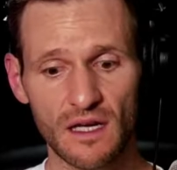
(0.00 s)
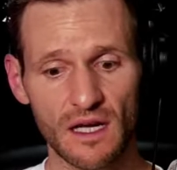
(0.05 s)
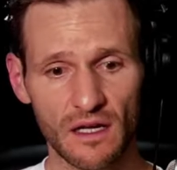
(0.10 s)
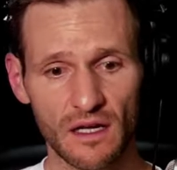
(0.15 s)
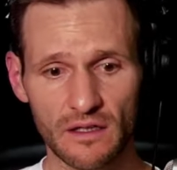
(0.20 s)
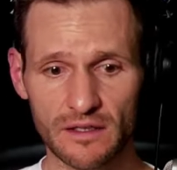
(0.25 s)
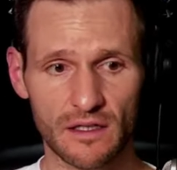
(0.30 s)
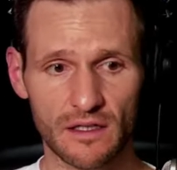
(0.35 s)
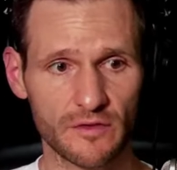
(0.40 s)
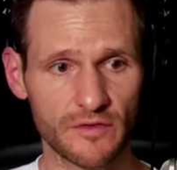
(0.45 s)

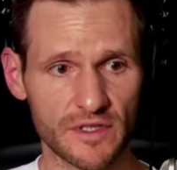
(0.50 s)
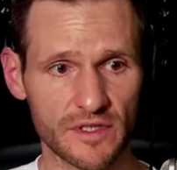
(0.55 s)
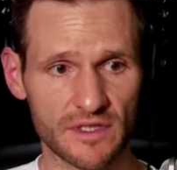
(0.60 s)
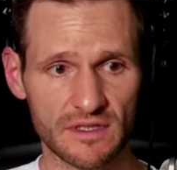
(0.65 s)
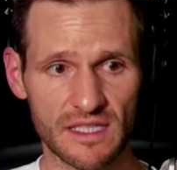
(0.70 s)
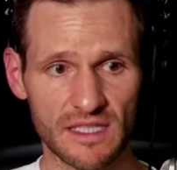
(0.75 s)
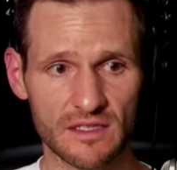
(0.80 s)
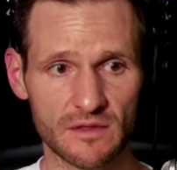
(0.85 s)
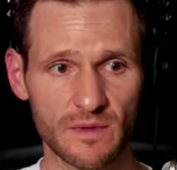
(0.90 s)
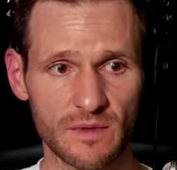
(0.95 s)
All the
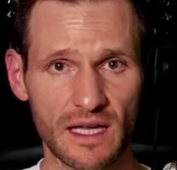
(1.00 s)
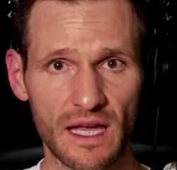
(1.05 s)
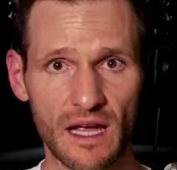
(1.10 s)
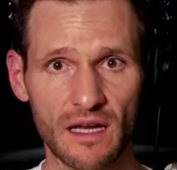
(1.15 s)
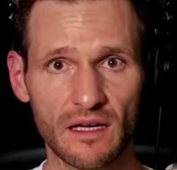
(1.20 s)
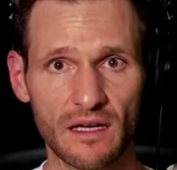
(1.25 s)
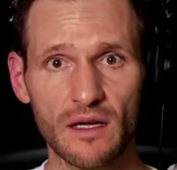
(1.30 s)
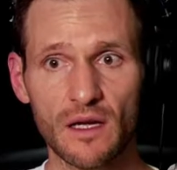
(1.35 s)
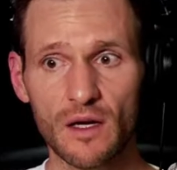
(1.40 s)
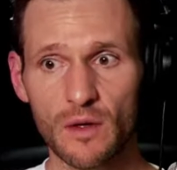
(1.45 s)
artificial tests we
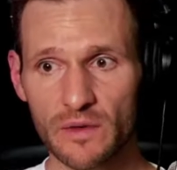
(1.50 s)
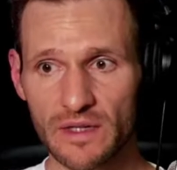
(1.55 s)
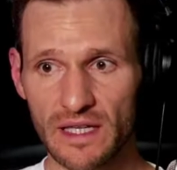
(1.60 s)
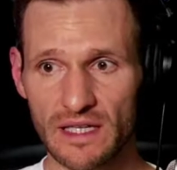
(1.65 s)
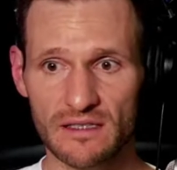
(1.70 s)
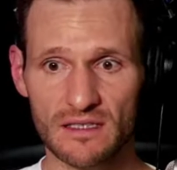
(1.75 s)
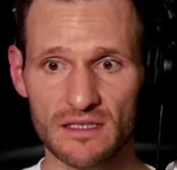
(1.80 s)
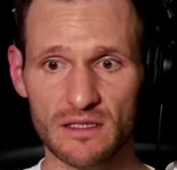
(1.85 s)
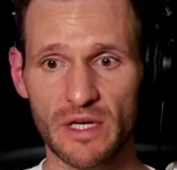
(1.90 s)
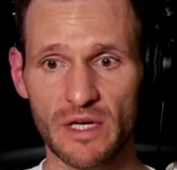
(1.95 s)
can with the
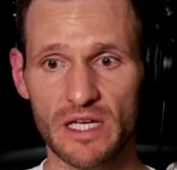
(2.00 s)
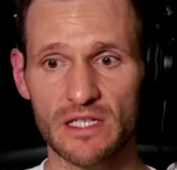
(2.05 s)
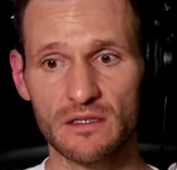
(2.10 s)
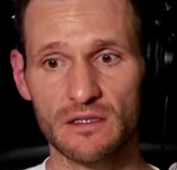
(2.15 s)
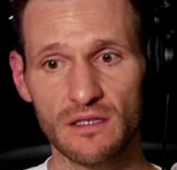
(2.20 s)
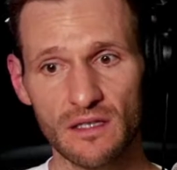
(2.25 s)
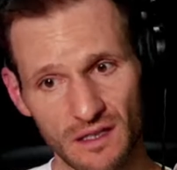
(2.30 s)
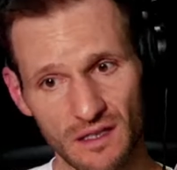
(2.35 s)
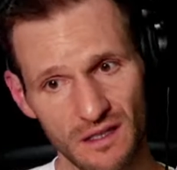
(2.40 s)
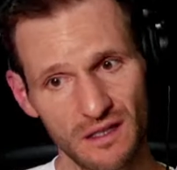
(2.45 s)

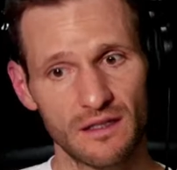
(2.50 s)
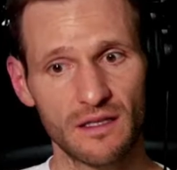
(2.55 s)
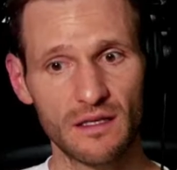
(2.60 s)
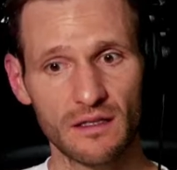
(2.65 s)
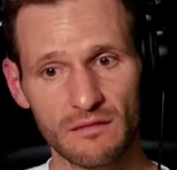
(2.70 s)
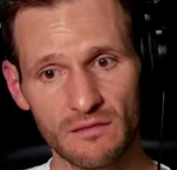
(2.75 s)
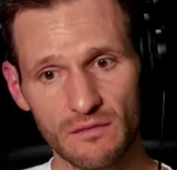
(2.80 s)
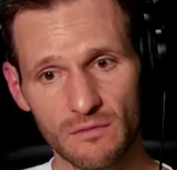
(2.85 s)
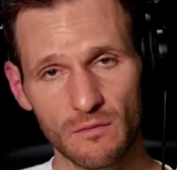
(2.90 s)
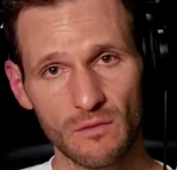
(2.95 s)
anticipation that
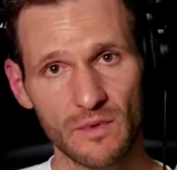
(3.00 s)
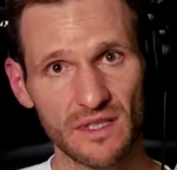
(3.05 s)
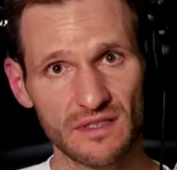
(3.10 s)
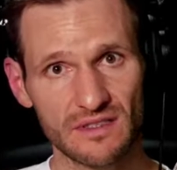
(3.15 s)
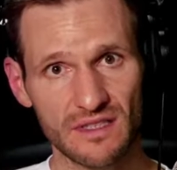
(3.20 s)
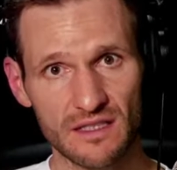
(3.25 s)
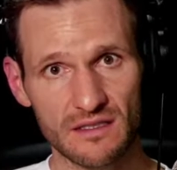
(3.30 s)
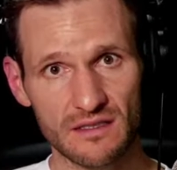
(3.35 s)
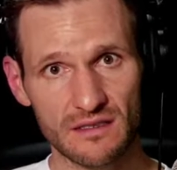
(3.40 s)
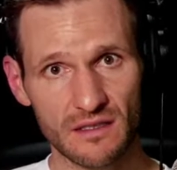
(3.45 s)
real
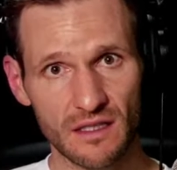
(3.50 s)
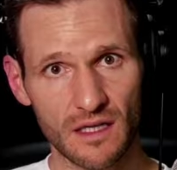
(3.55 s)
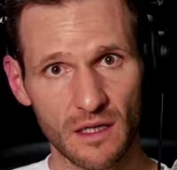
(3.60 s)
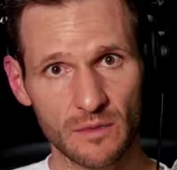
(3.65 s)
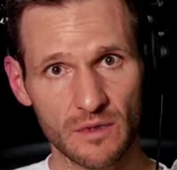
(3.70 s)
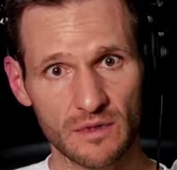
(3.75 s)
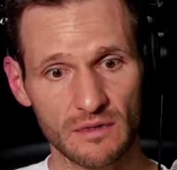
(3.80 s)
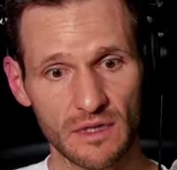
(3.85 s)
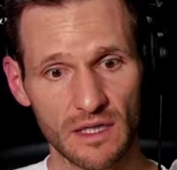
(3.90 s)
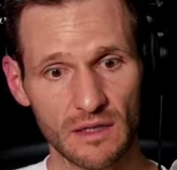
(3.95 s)
tests are
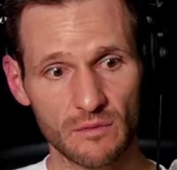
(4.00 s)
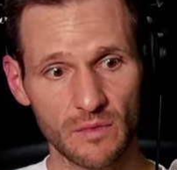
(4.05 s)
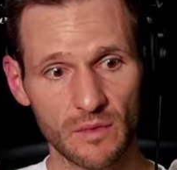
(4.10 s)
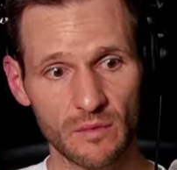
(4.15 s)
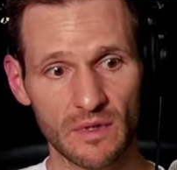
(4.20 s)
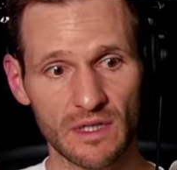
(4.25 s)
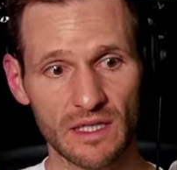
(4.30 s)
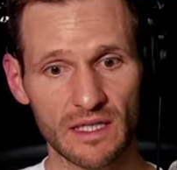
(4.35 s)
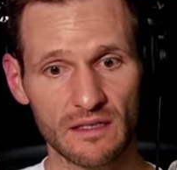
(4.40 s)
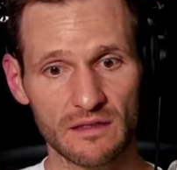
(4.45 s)
coming, and we
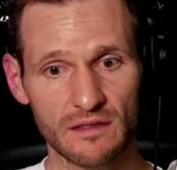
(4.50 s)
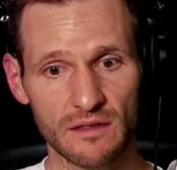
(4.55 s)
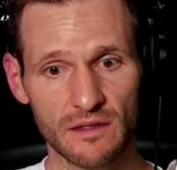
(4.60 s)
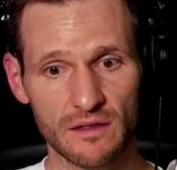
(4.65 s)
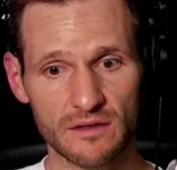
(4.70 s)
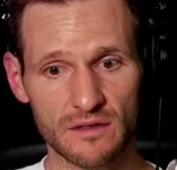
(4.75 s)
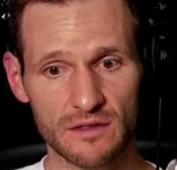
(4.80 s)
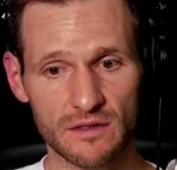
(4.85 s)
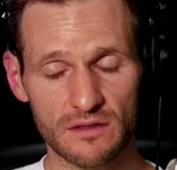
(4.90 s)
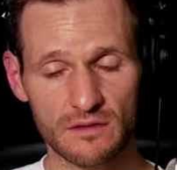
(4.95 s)
want to get to
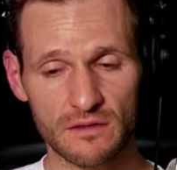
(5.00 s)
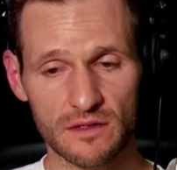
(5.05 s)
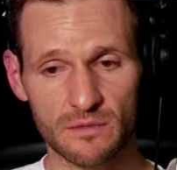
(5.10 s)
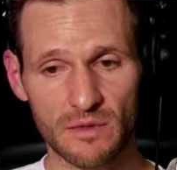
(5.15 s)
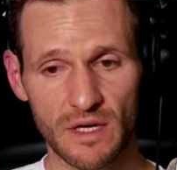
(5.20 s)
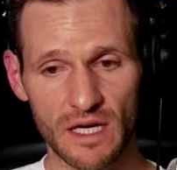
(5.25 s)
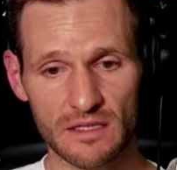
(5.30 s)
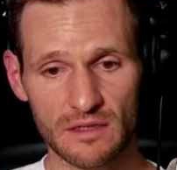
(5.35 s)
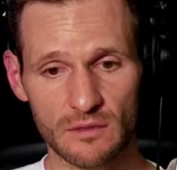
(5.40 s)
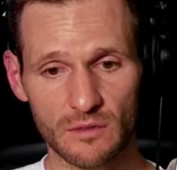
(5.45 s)
those as soon as
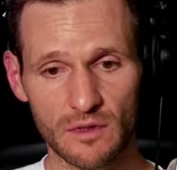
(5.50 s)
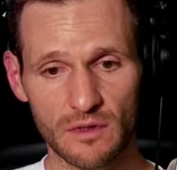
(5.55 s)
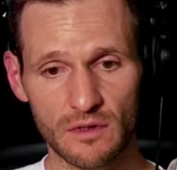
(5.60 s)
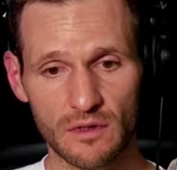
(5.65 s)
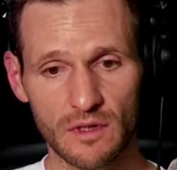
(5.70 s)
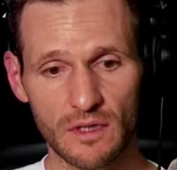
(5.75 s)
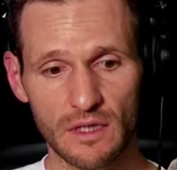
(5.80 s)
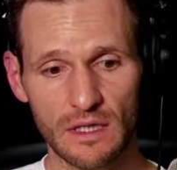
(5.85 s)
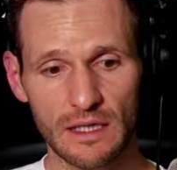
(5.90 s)
possible.